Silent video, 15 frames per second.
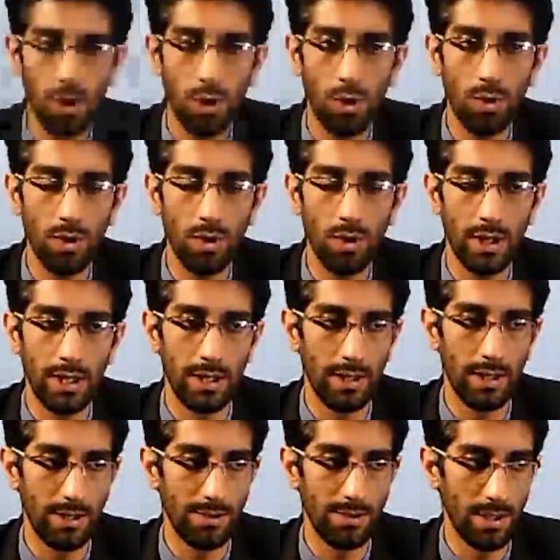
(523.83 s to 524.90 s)
role
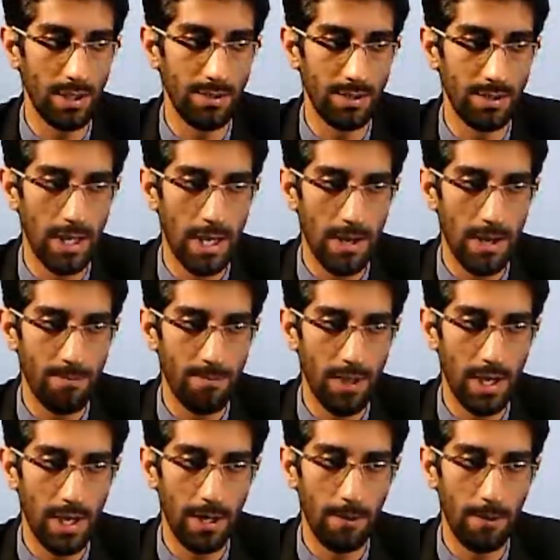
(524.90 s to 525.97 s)
is
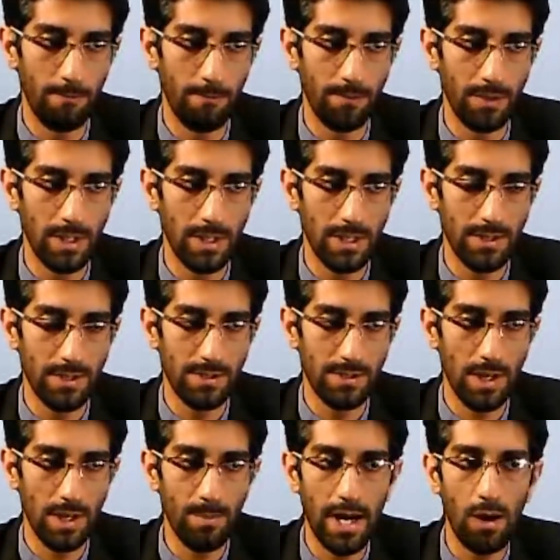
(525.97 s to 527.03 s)

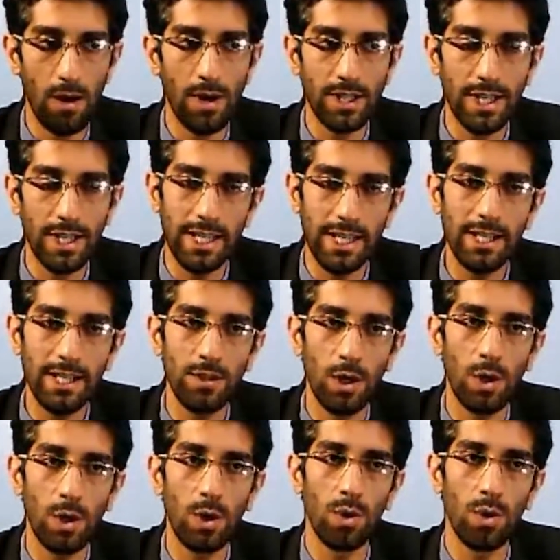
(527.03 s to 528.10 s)
somehow a key
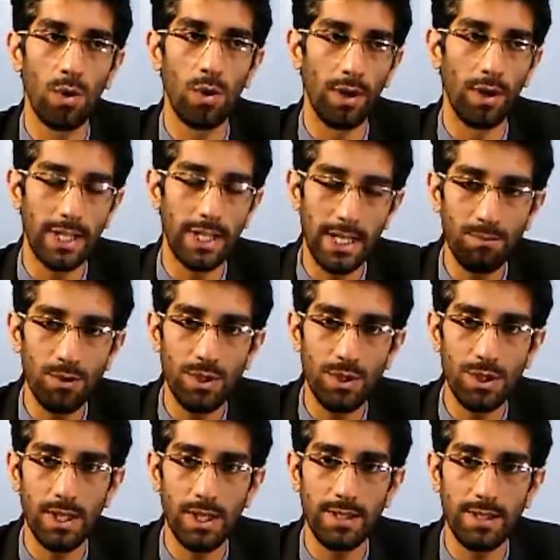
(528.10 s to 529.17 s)
role or a key
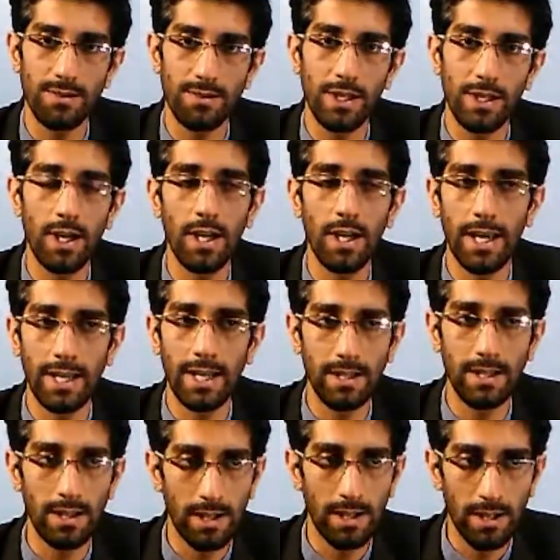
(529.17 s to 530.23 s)
position in Syria,
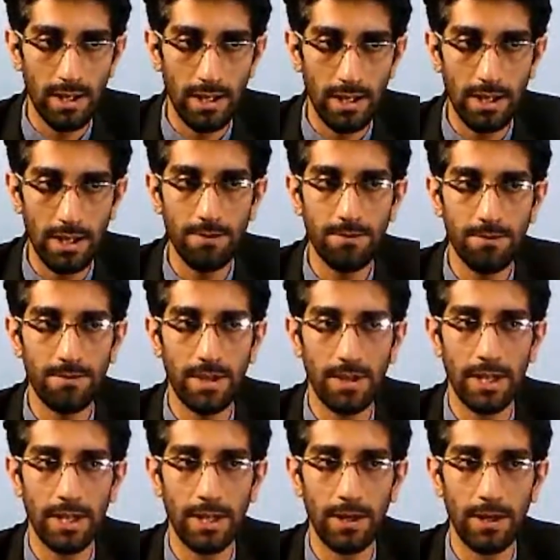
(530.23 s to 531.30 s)
and if
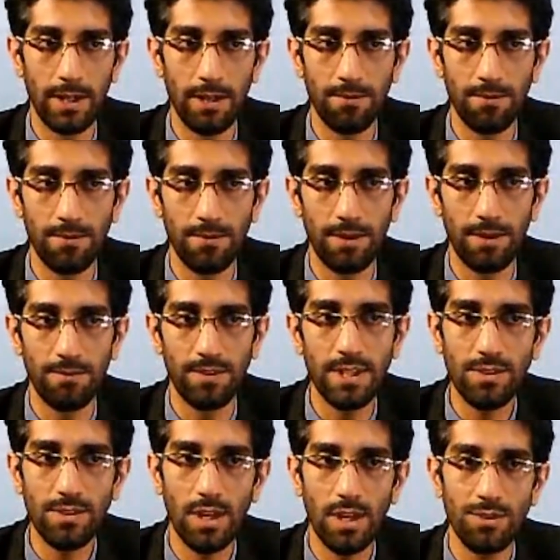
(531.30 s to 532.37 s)

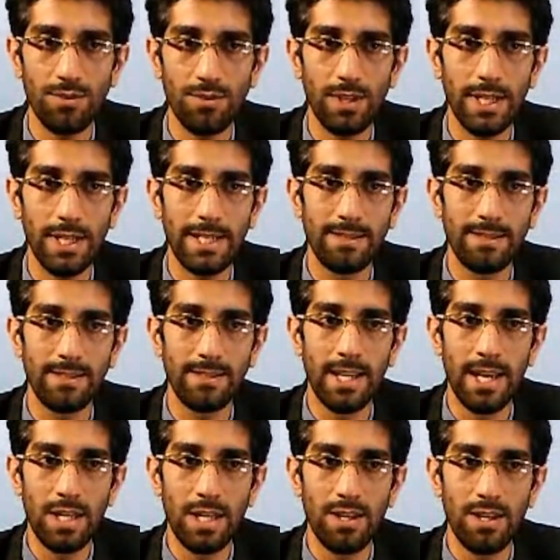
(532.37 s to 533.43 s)
this country
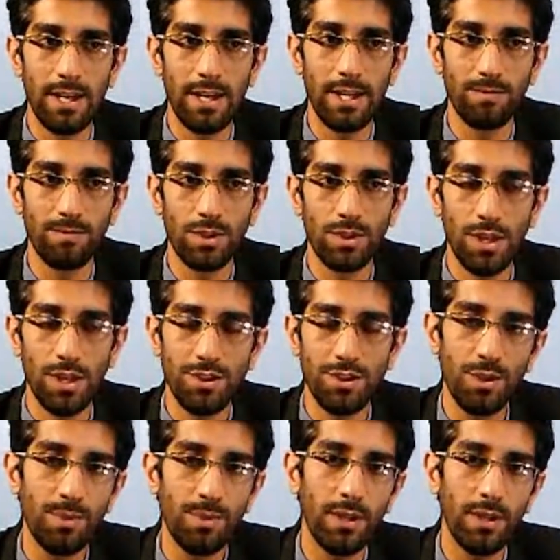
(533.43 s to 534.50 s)
is
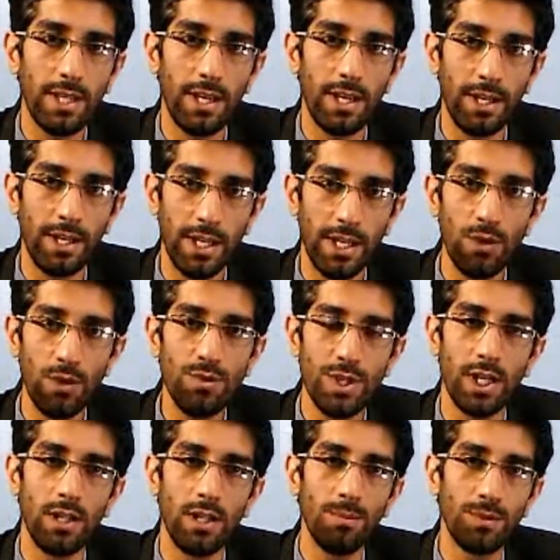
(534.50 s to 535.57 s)
contributing a
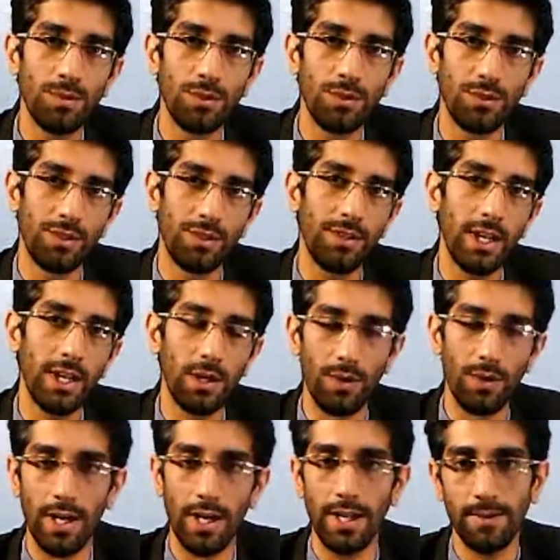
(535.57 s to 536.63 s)
huge help to
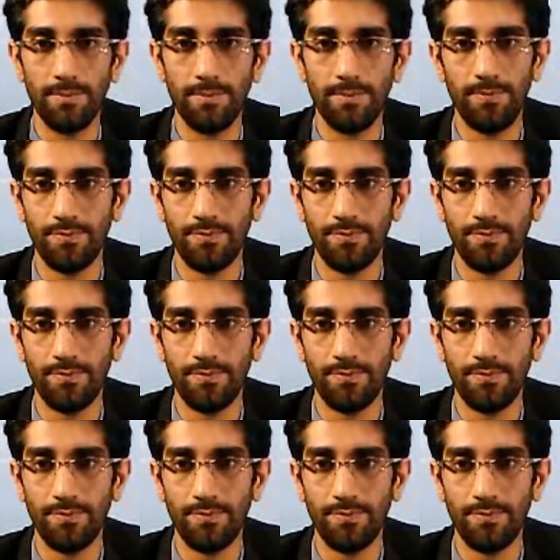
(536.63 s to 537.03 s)
Syria or not?